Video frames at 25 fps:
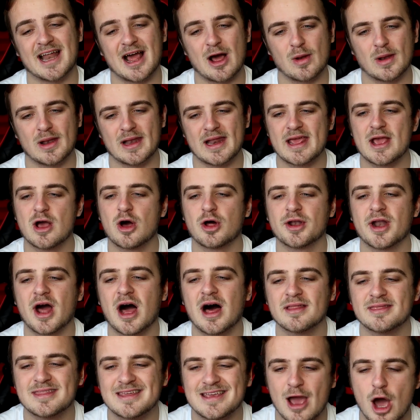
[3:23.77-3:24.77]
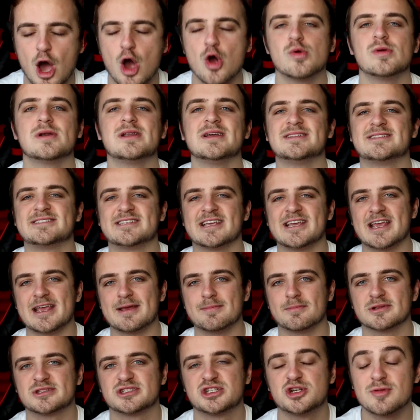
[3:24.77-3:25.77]
Now, Lyon are the only
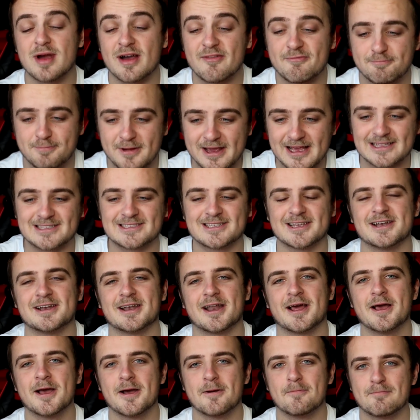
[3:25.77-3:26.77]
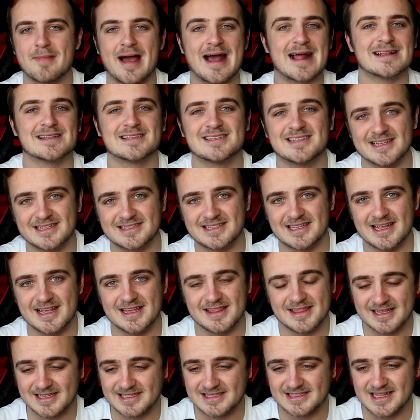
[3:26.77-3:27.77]
team to have beaten Man
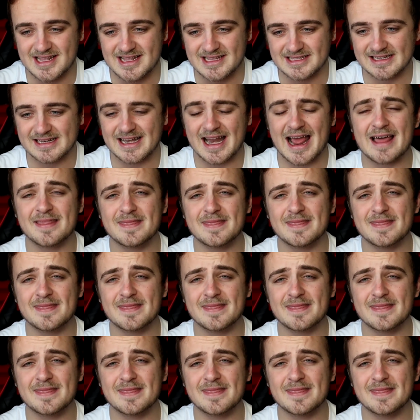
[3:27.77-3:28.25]
City this season,